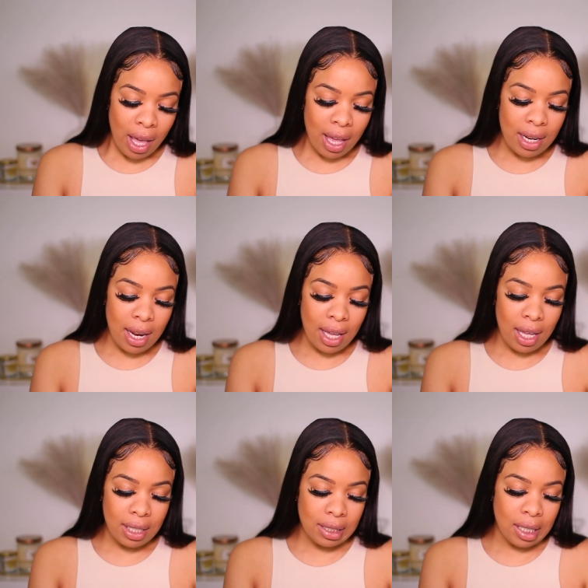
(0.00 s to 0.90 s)
and
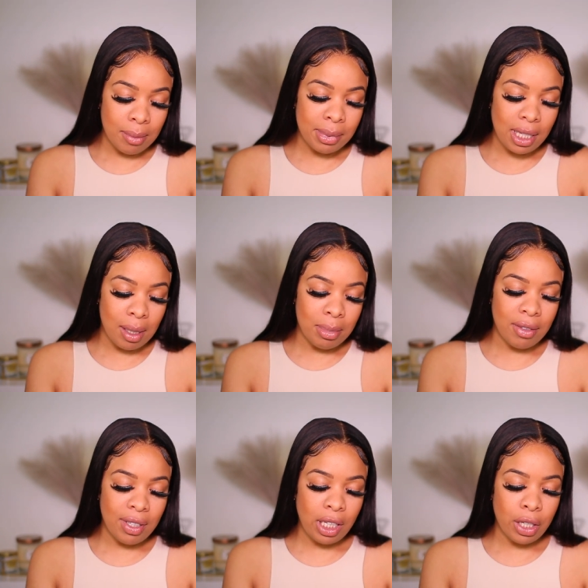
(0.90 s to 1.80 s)
thumbs up
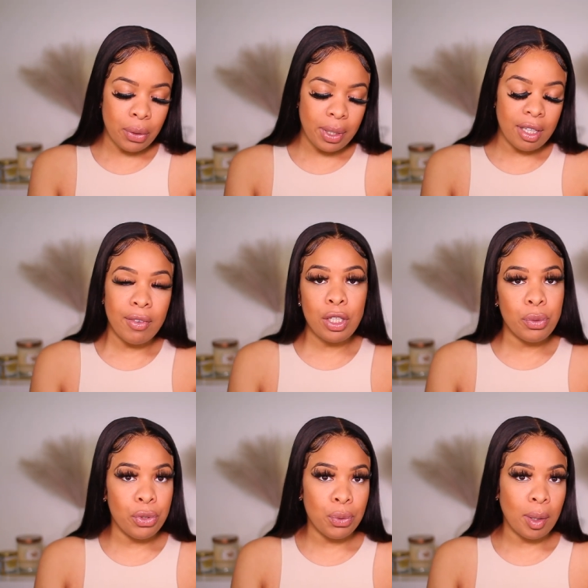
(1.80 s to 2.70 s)
the video if
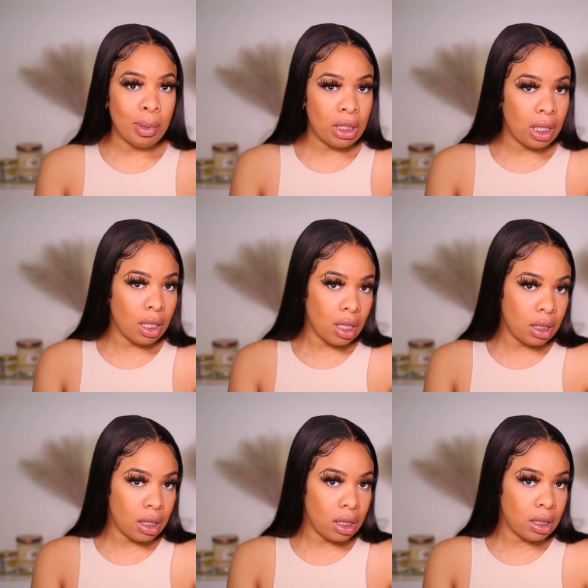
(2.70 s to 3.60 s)
you do appreciate the
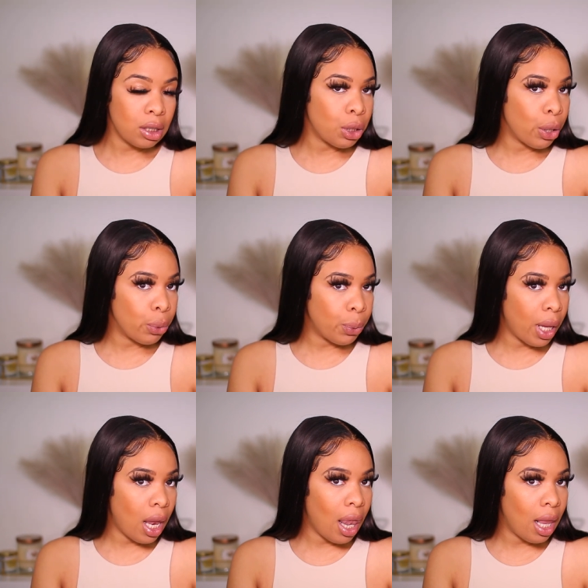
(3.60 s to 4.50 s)
content. So
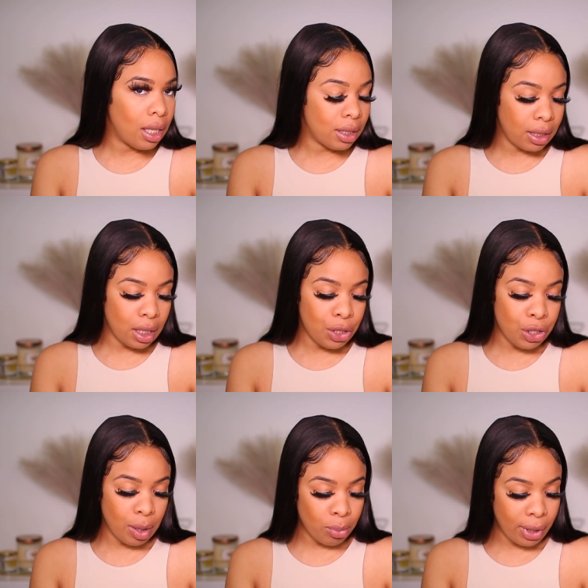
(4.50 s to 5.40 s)
let's
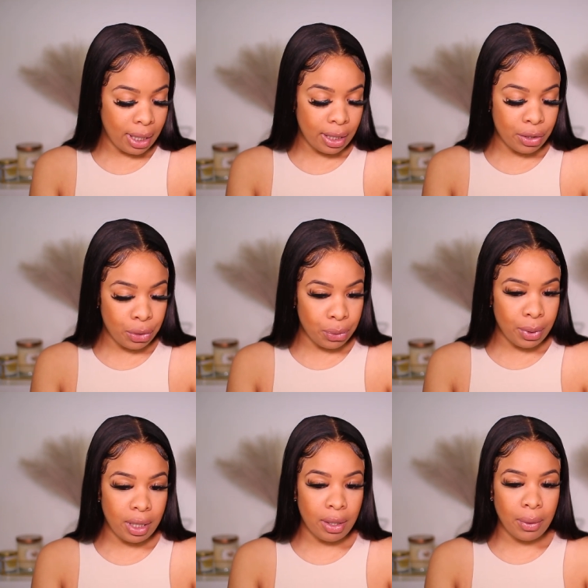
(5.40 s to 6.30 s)
jump right into
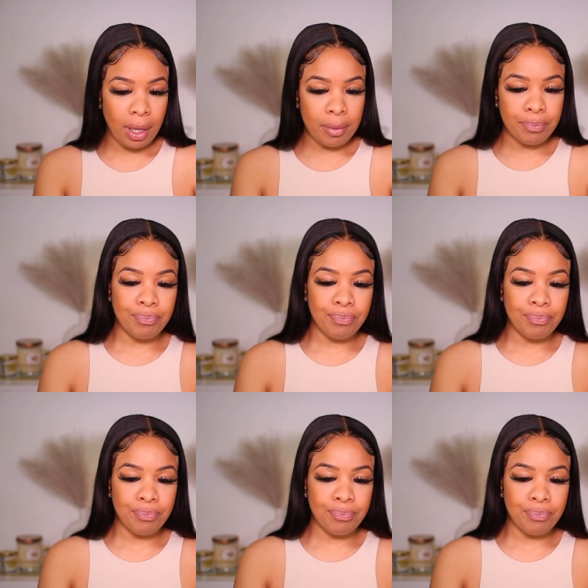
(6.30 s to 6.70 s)
it, okay?